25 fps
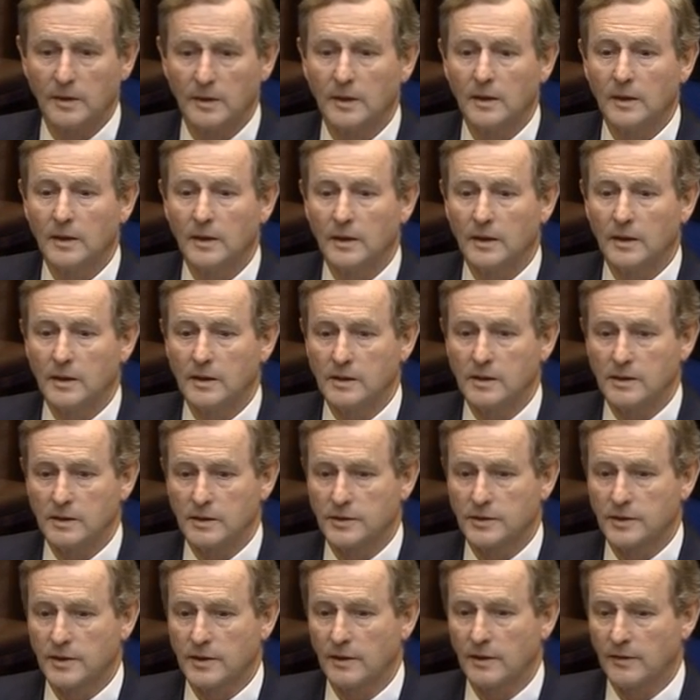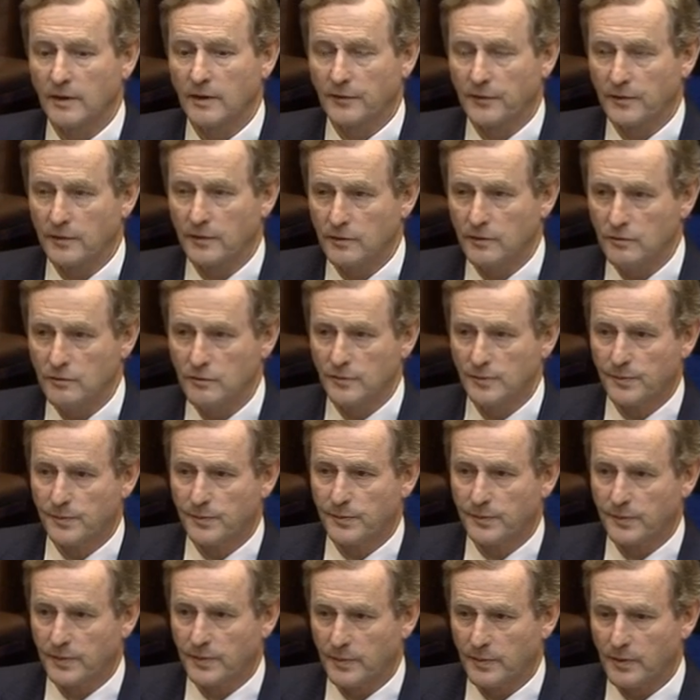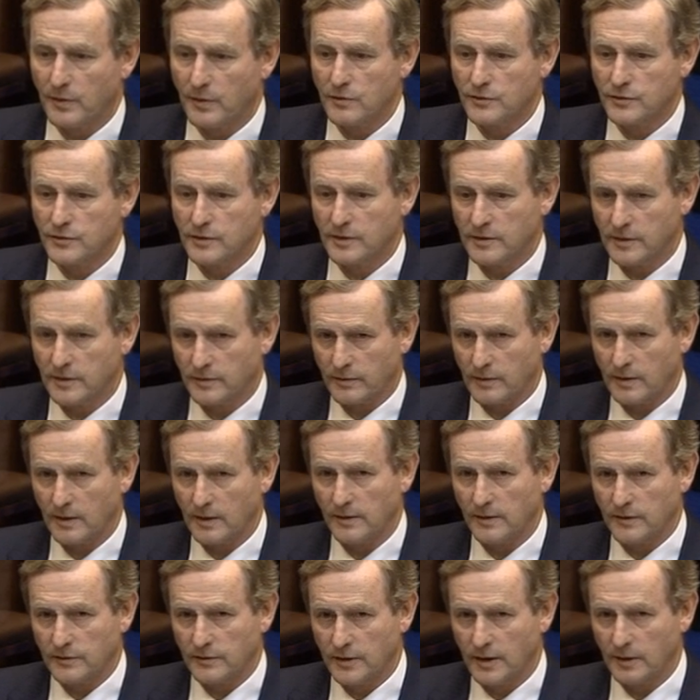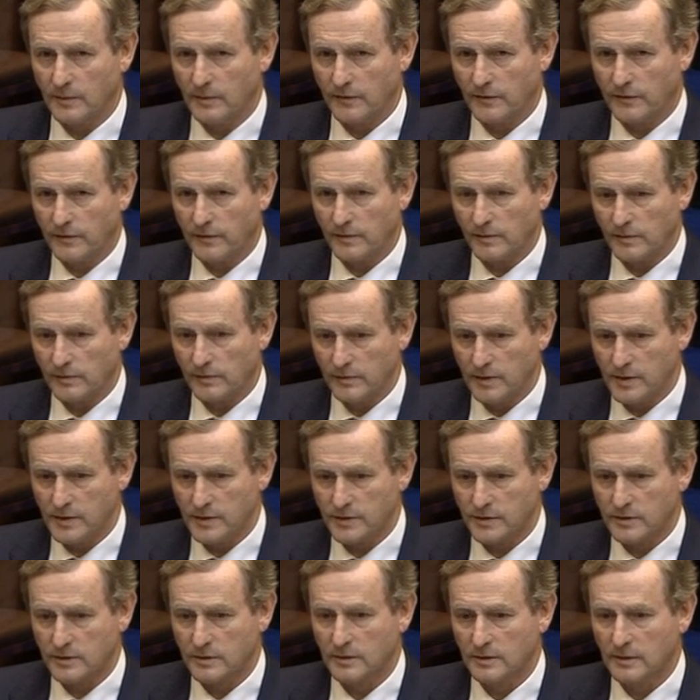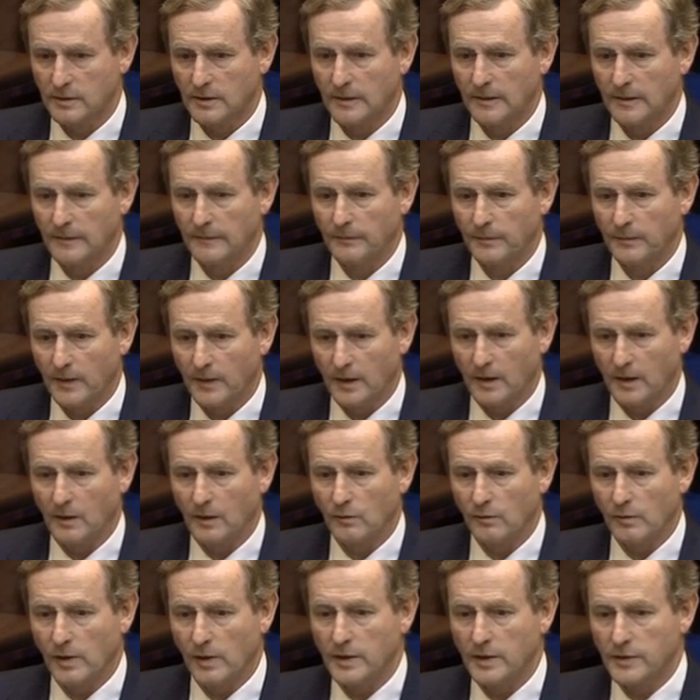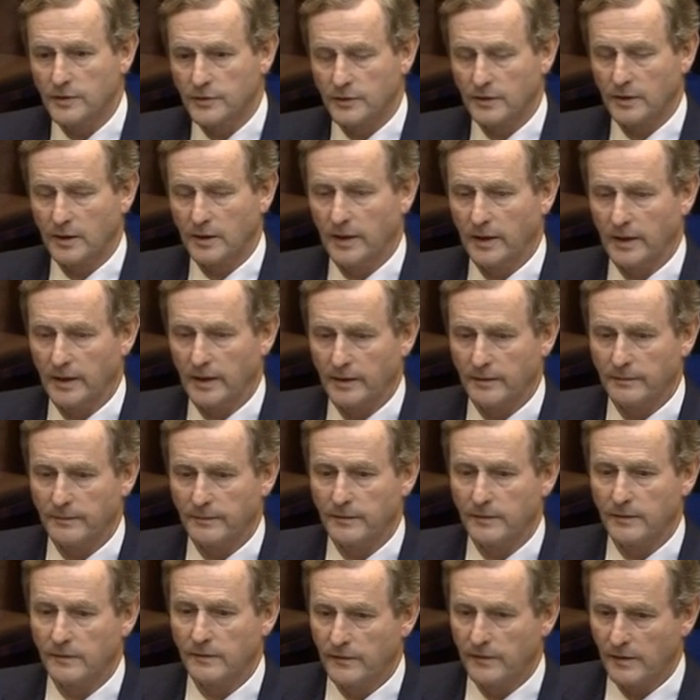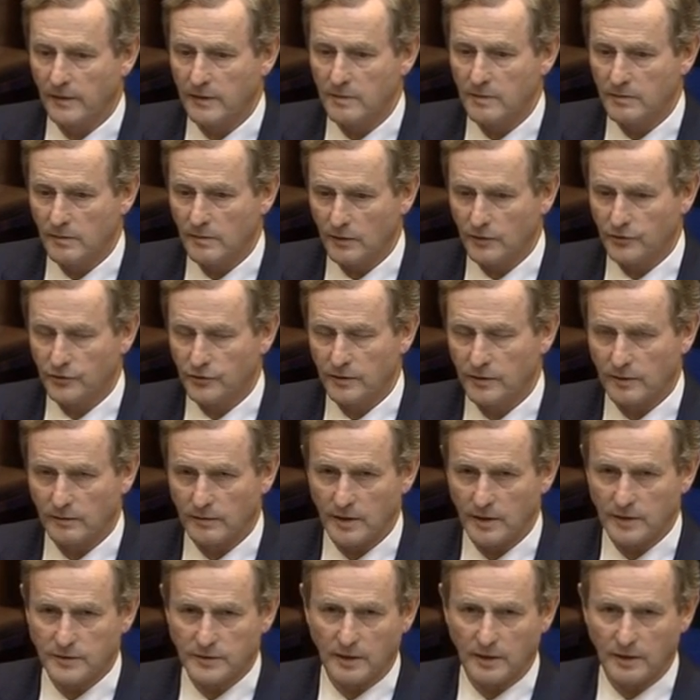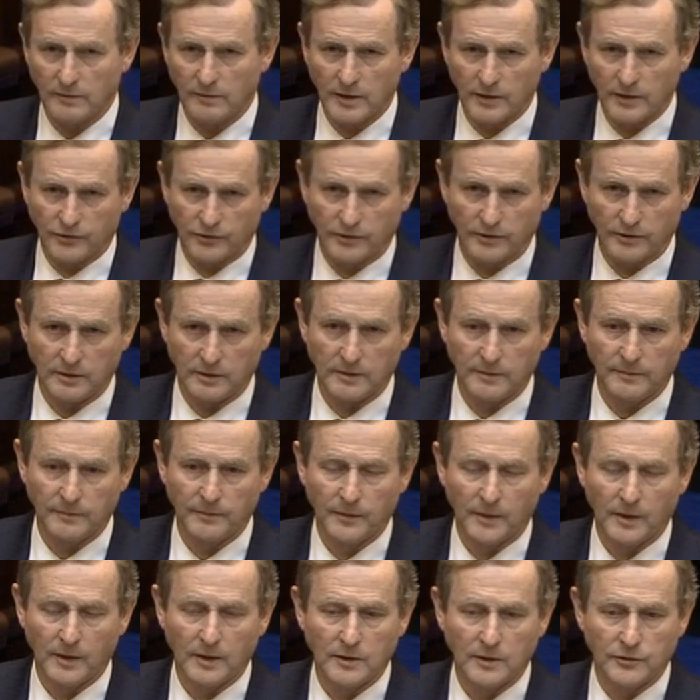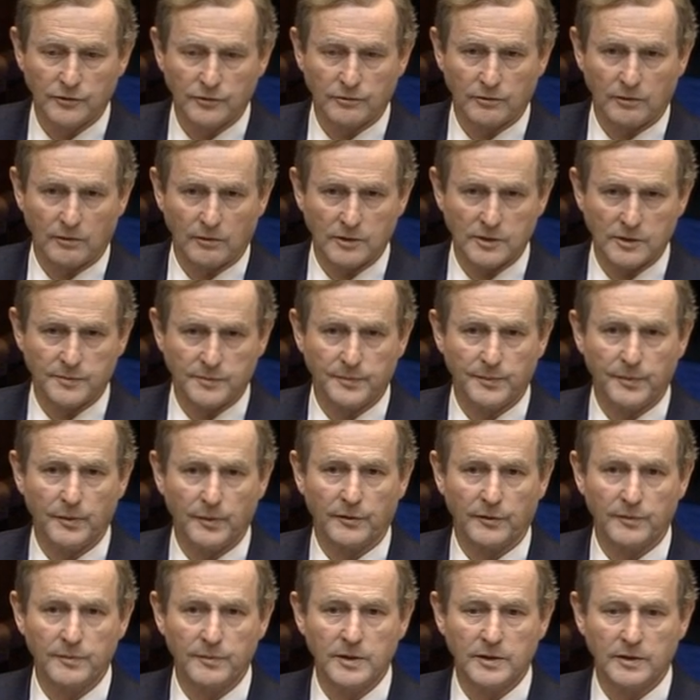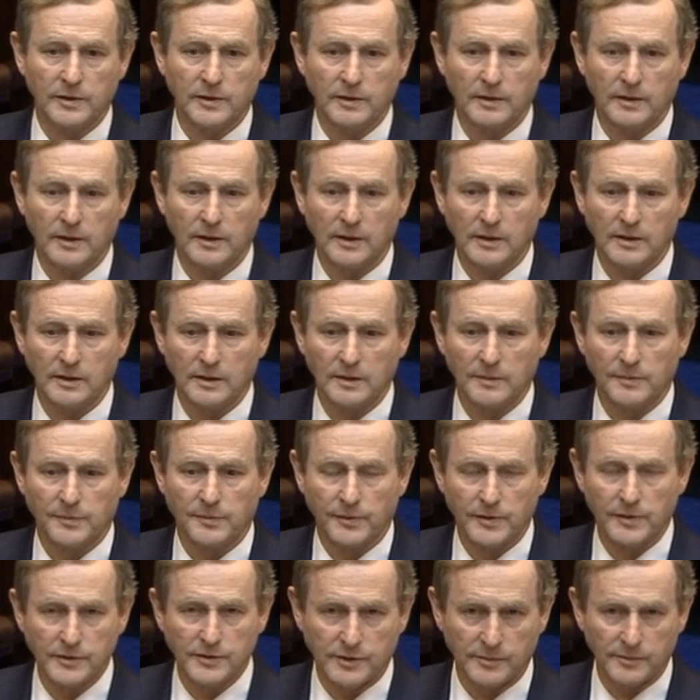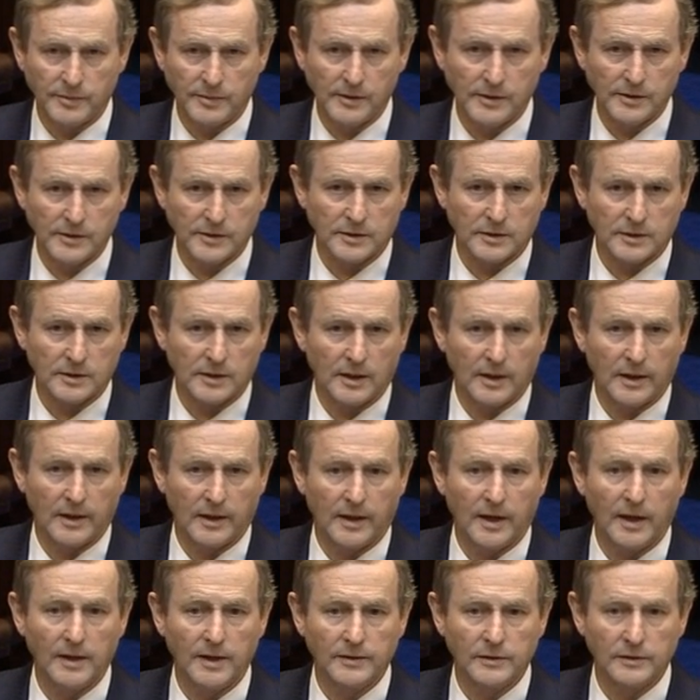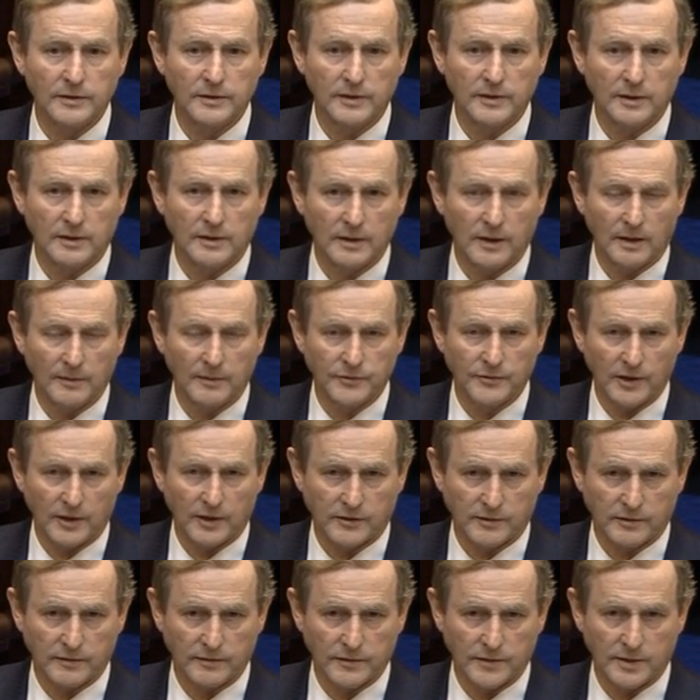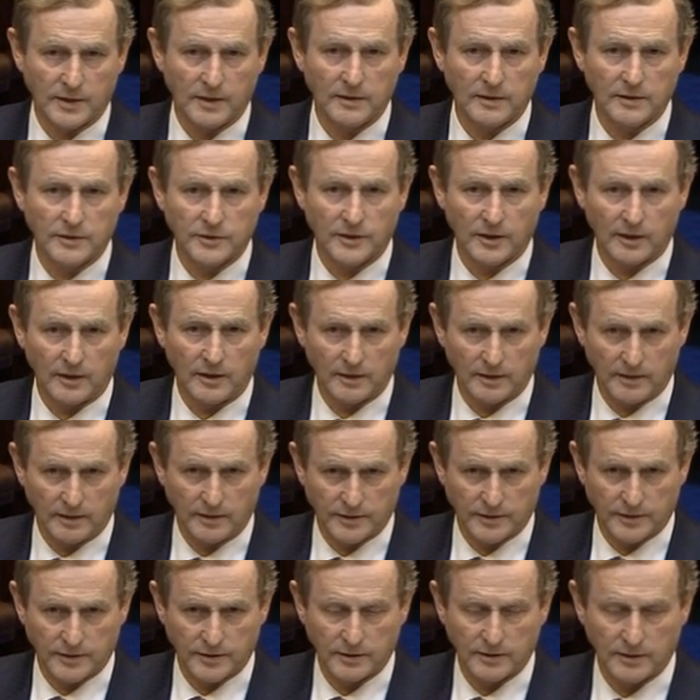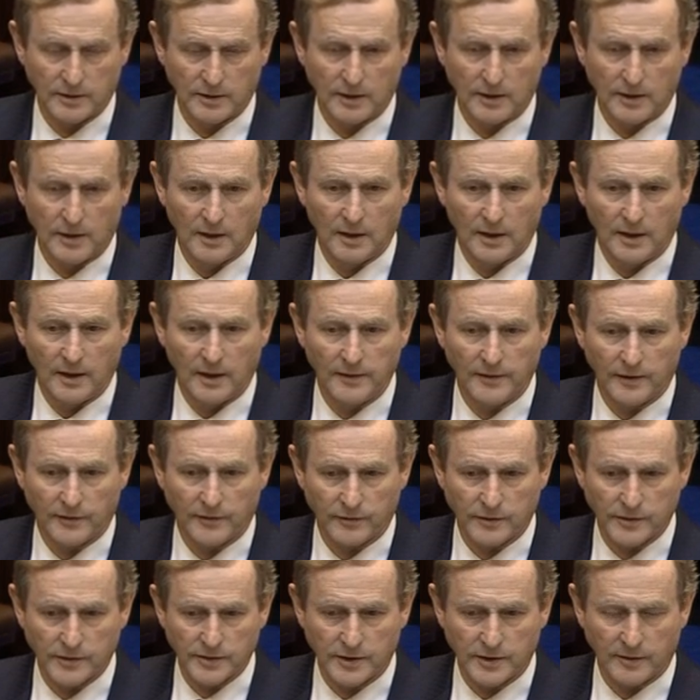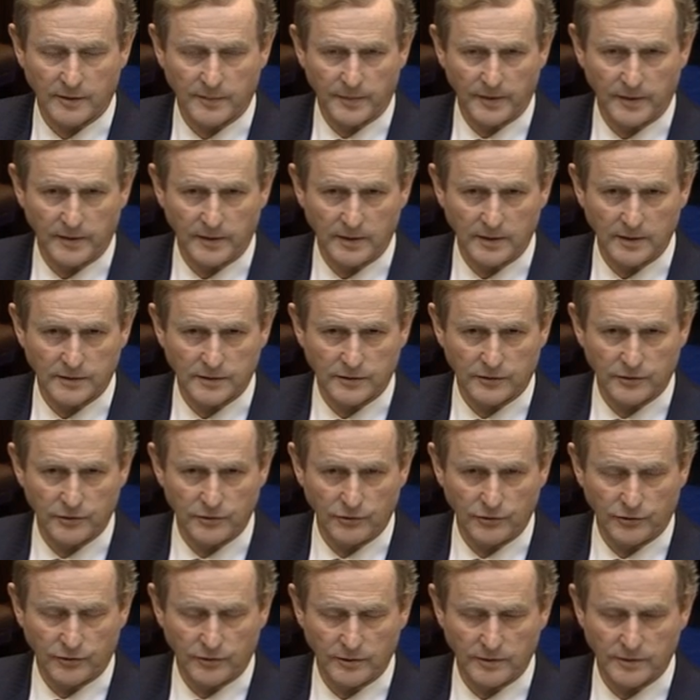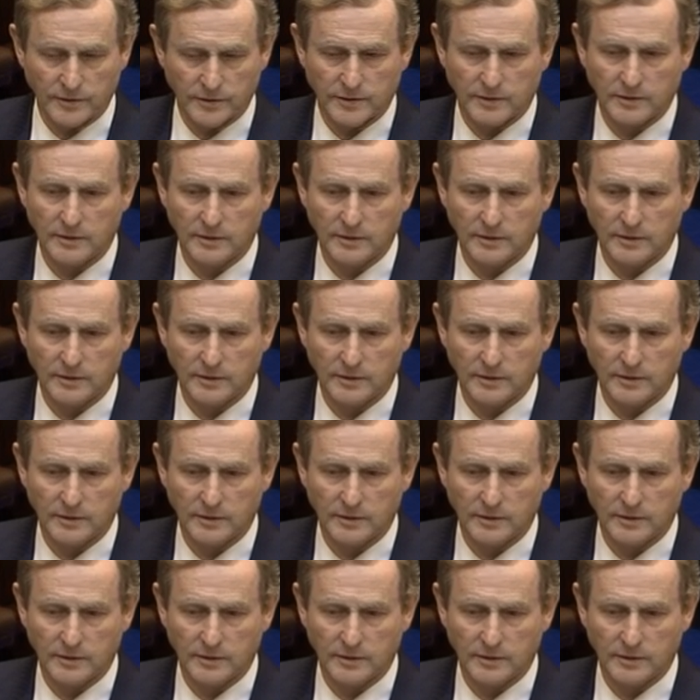He said that the new proposals that were on the table from Greece went very much in the right direction towards both meeting the principles and indeed the objectives and the targets that were set by the institutions.